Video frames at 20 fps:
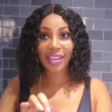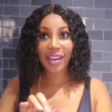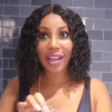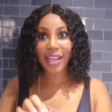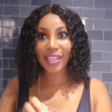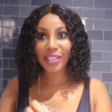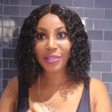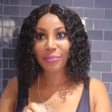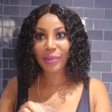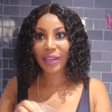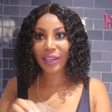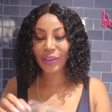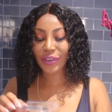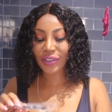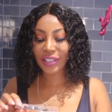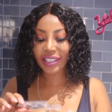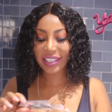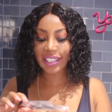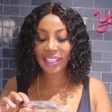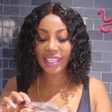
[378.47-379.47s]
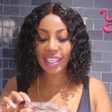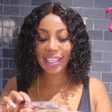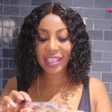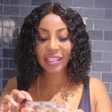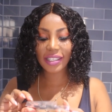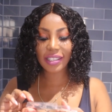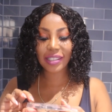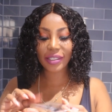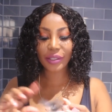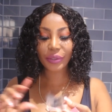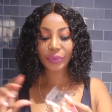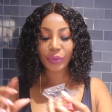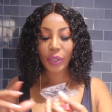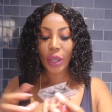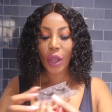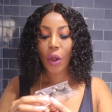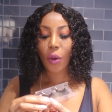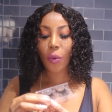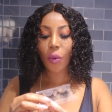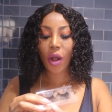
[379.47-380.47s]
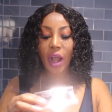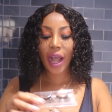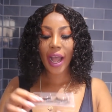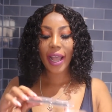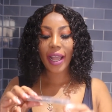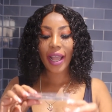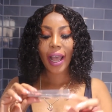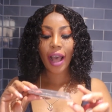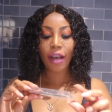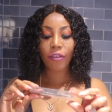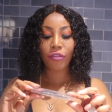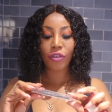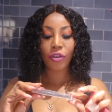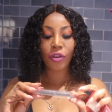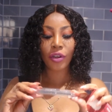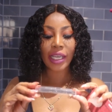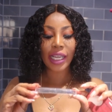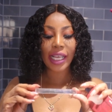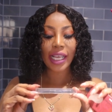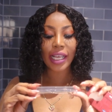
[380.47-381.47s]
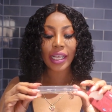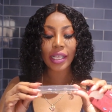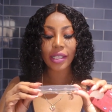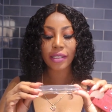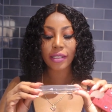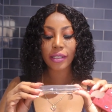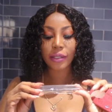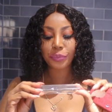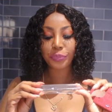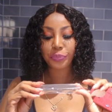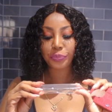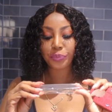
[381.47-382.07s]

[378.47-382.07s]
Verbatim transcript: last but not the least. What I have on is